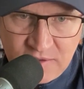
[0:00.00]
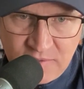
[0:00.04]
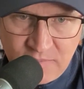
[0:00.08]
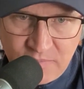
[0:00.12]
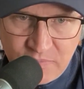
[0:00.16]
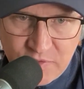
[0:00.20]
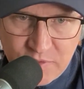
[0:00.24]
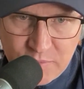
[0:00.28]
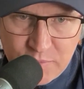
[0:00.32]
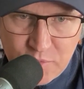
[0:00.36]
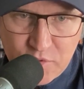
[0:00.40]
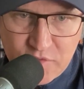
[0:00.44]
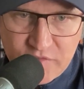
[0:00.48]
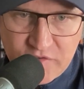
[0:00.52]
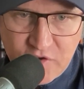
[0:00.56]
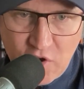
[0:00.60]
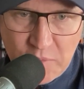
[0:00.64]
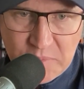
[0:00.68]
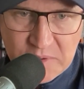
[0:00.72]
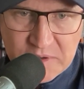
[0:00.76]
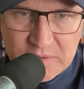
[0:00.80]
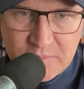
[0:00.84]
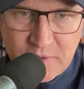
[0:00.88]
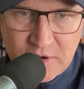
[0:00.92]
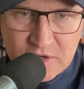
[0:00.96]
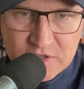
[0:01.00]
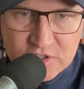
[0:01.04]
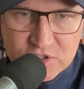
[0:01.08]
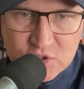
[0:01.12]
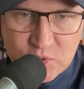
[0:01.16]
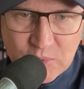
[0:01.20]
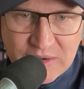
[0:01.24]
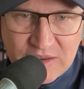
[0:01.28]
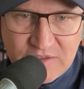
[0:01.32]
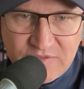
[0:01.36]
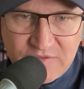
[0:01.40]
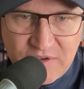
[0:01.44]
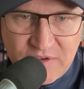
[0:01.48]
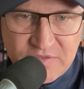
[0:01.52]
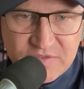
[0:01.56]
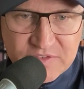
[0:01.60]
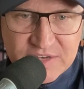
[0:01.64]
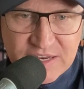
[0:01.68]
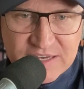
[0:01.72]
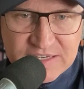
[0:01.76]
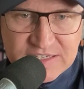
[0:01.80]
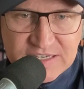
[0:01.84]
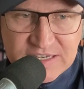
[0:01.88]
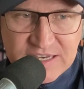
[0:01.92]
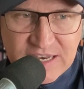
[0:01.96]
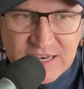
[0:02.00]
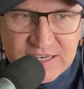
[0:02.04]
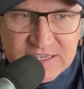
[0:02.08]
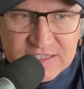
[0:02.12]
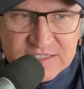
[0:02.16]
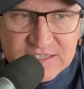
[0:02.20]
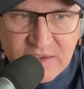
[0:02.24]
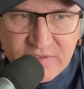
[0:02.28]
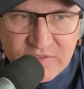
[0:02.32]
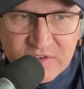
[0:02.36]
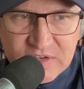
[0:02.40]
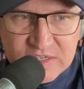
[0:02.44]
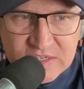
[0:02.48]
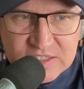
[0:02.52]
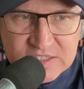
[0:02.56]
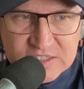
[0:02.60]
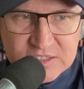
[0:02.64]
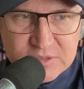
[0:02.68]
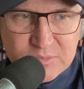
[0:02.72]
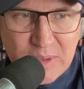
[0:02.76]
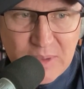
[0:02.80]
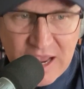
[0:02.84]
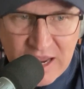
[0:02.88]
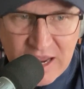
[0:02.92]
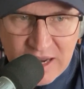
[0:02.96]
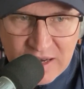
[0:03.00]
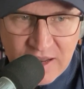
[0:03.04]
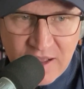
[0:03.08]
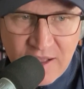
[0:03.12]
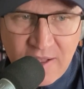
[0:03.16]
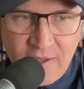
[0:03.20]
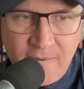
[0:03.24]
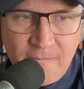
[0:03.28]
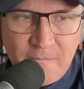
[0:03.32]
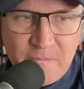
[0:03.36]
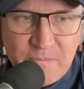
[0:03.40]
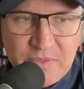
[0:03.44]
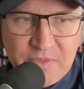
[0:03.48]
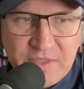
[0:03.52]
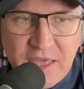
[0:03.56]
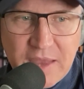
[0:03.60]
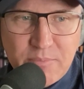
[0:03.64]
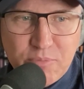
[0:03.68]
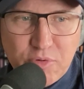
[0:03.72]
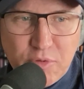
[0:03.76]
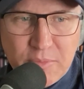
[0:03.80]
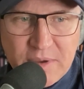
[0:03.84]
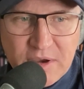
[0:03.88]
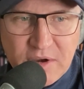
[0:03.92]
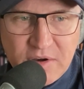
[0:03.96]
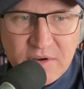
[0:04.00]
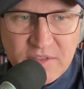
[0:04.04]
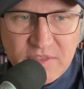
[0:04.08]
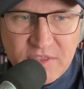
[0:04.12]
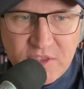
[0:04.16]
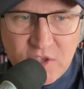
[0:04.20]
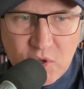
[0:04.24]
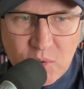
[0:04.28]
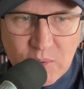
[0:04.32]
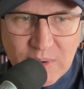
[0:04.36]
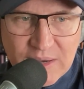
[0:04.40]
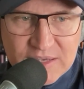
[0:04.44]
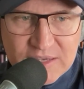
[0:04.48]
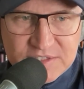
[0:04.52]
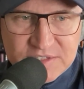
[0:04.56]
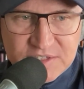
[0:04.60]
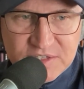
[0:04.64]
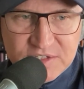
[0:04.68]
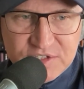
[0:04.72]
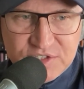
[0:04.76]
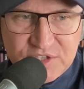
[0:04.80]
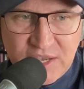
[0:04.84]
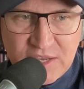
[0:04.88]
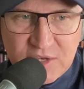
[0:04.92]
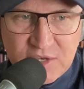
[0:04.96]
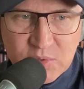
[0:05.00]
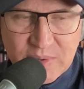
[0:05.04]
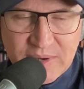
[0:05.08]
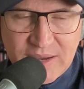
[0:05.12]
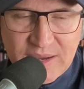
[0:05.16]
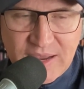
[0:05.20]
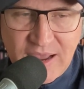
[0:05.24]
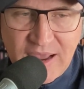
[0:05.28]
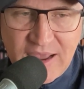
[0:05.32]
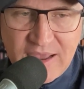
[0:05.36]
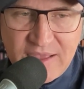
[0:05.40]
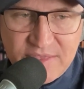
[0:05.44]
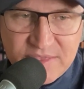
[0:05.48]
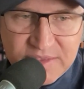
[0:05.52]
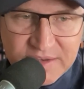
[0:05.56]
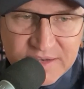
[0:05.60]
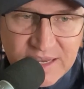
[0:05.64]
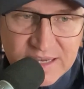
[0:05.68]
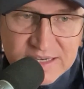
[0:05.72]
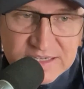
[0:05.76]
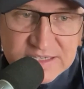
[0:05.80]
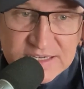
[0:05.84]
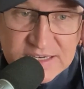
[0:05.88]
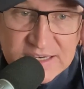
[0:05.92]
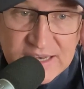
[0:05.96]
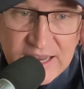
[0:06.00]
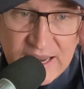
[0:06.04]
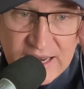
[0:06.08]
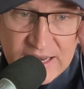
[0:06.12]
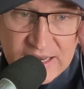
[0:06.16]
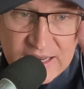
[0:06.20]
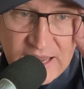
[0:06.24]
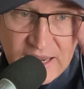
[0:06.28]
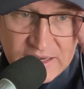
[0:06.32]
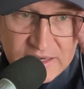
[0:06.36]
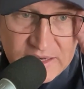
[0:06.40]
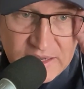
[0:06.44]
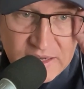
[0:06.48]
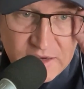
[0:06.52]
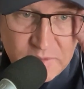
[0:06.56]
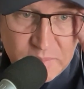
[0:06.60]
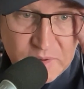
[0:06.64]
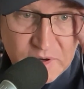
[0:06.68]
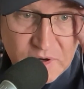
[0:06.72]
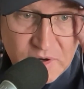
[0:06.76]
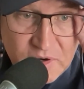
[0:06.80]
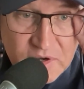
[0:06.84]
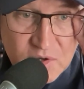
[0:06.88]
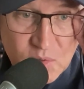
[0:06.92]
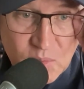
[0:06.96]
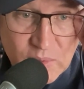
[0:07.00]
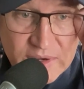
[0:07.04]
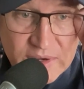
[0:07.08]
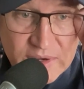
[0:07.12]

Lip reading: The movie opened March 25th, 1987 in Spain, then premiered in the U.S. January 8th, 1988, in a period when